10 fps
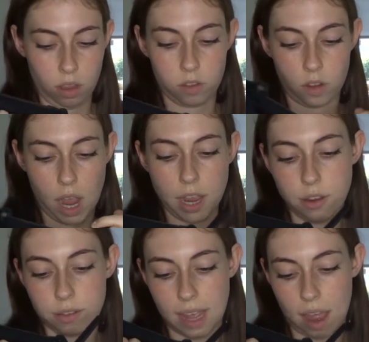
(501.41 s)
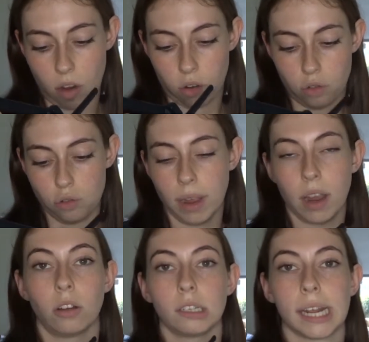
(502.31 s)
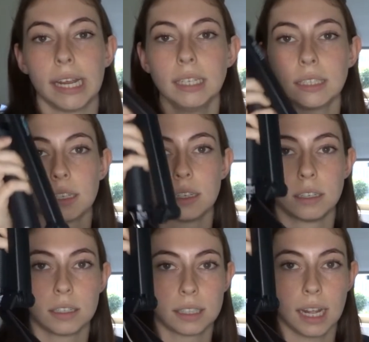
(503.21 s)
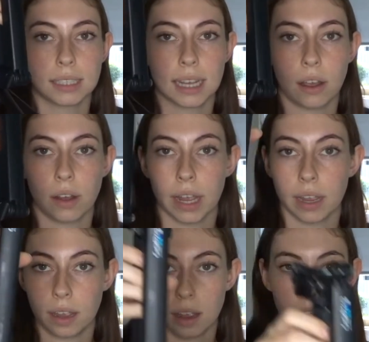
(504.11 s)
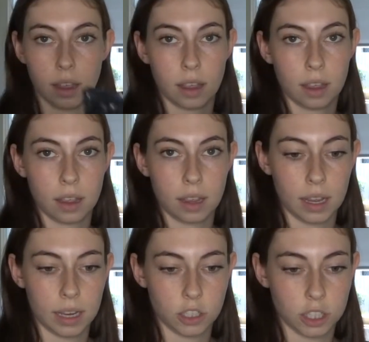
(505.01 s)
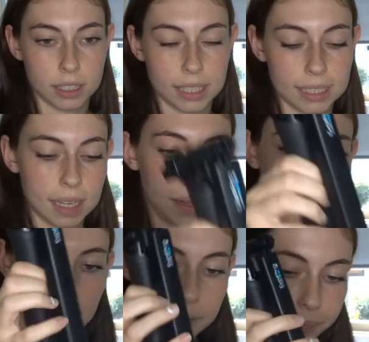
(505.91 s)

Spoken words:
So I use that on all my holidays. So that's how and it just stands up like that.